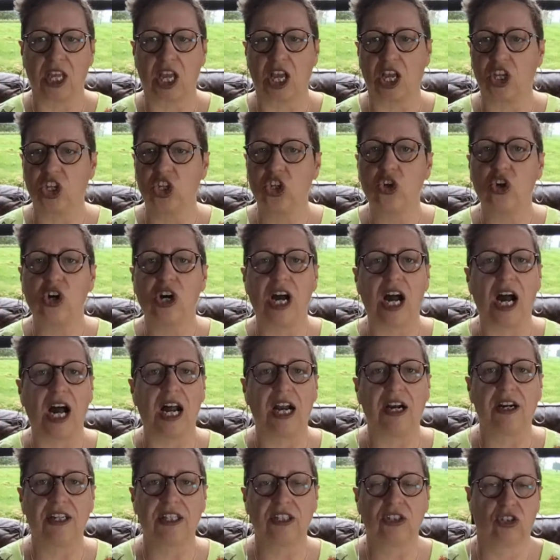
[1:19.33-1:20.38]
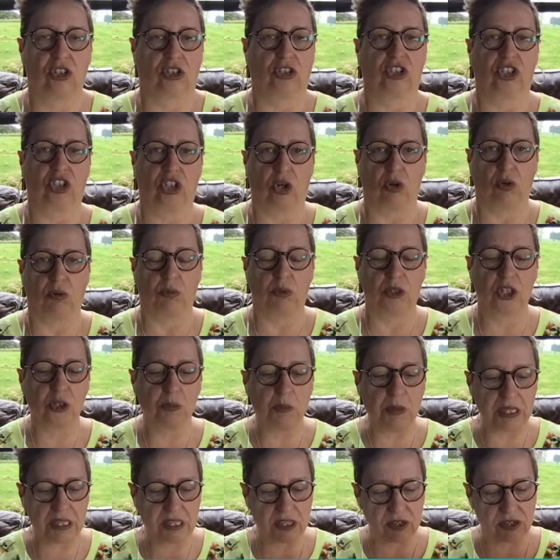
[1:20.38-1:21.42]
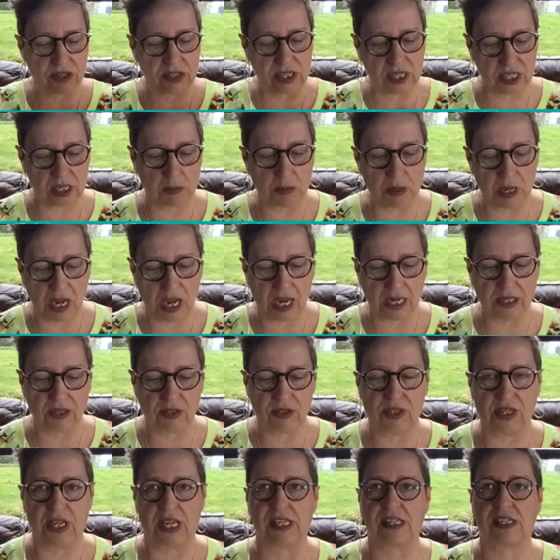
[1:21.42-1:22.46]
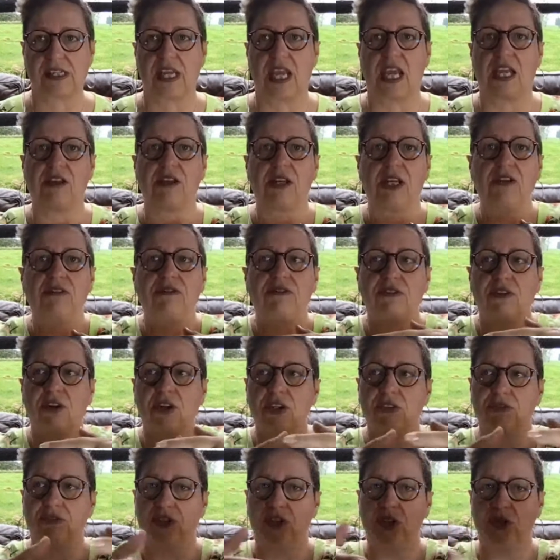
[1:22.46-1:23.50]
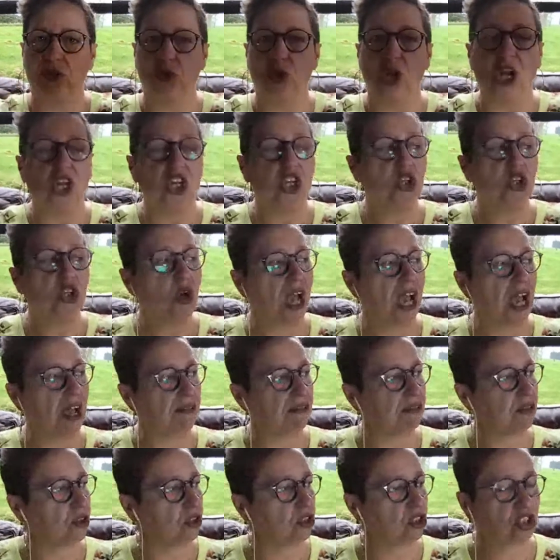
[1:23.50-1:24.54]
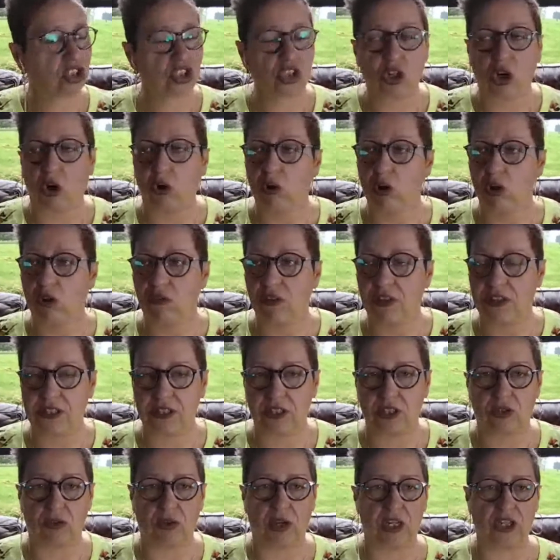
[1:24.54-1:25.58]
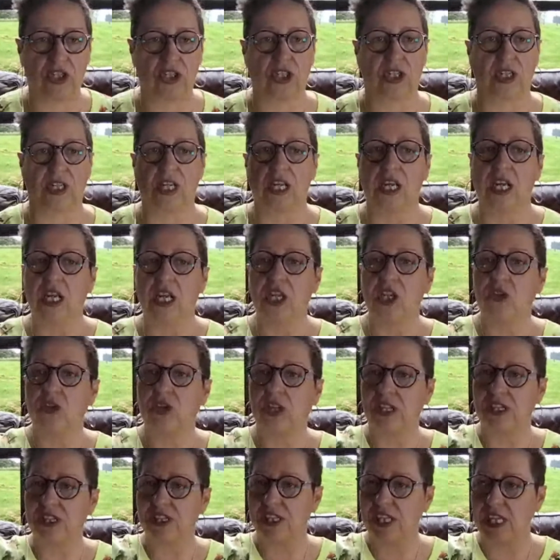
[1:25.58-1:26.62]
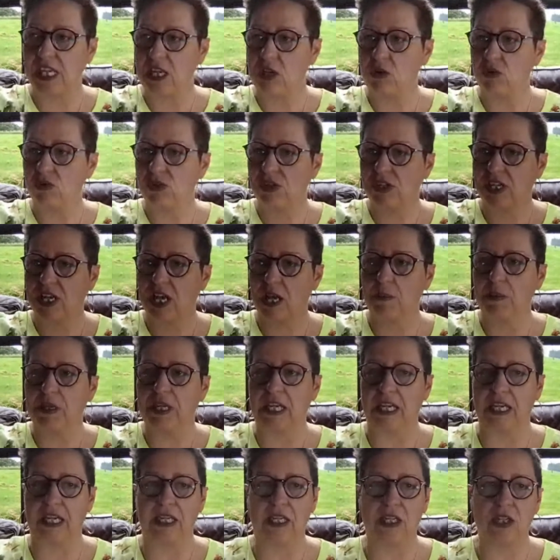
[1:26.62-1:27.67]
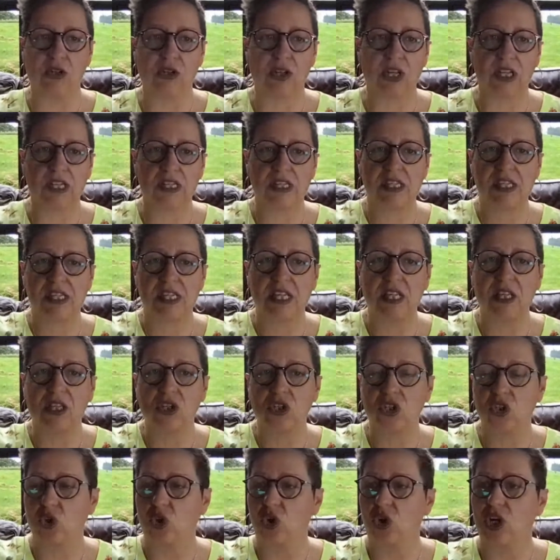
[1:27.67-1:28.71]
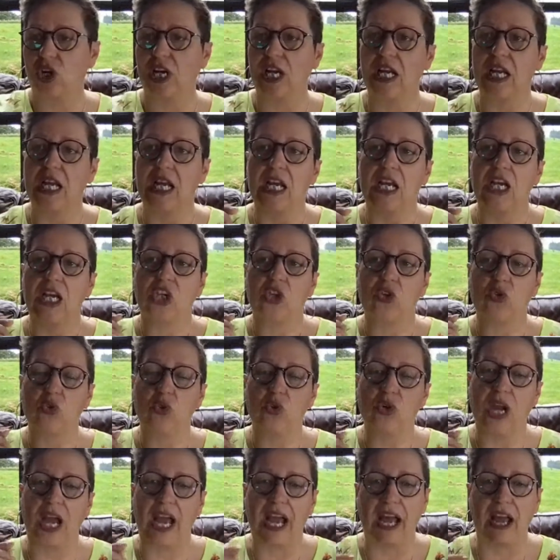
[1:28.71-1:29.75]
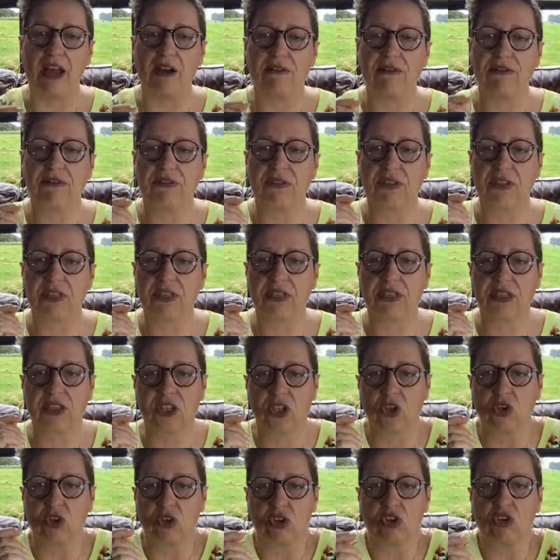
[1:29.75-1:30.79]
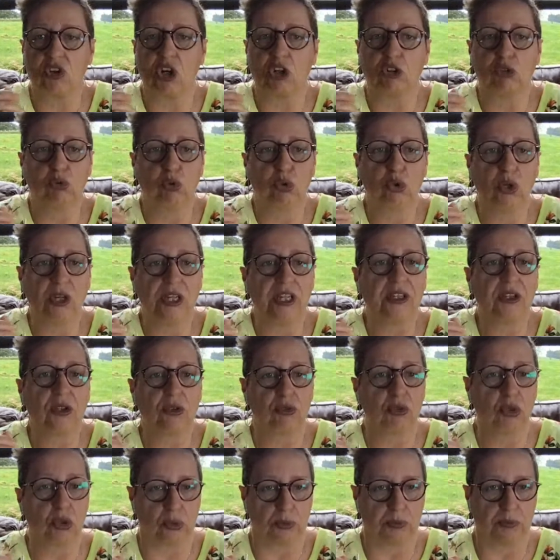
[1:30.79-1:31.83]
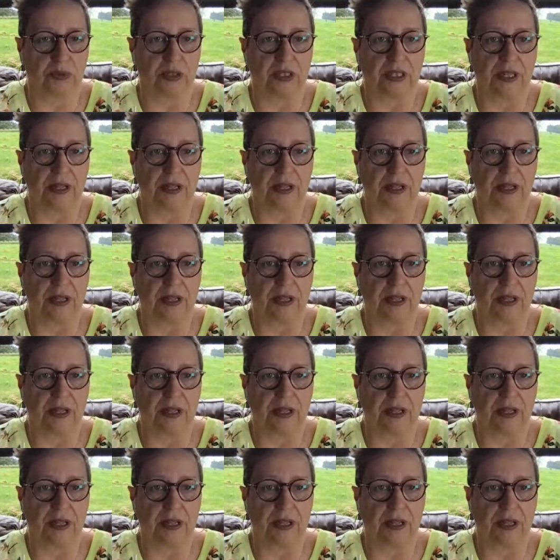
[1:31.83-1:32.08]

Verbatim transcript: You are in control, which means you're sitting behind your desk, and in front of you, you have control over the situation. You can see who's coming in. You can see the door. You have You, you are ruling the room.